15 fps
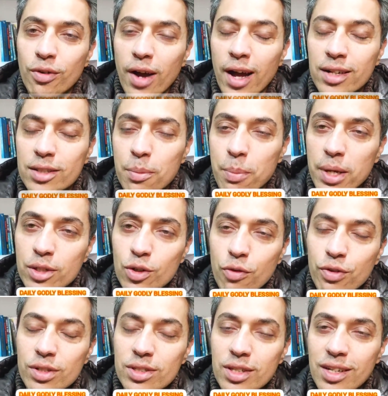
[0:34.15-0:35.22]
at the best
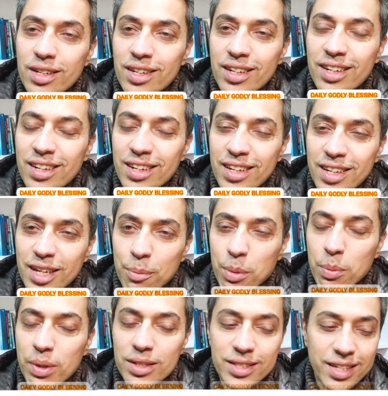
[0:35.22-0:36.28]
of his
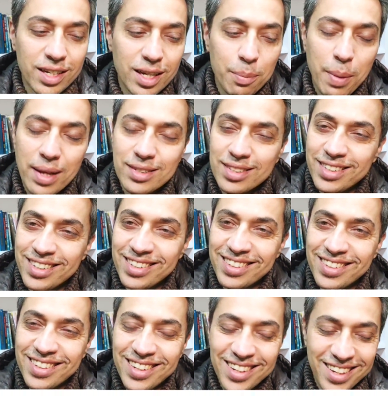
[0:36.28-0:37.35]
capability and capacity.
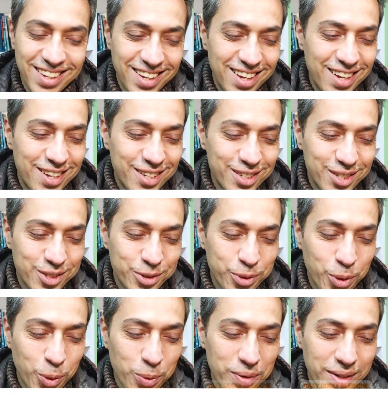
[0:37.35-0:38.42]

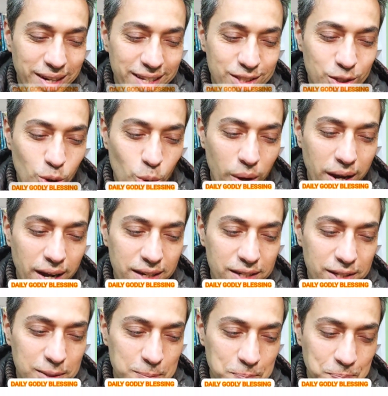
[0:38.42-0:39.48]
So let's go ahead.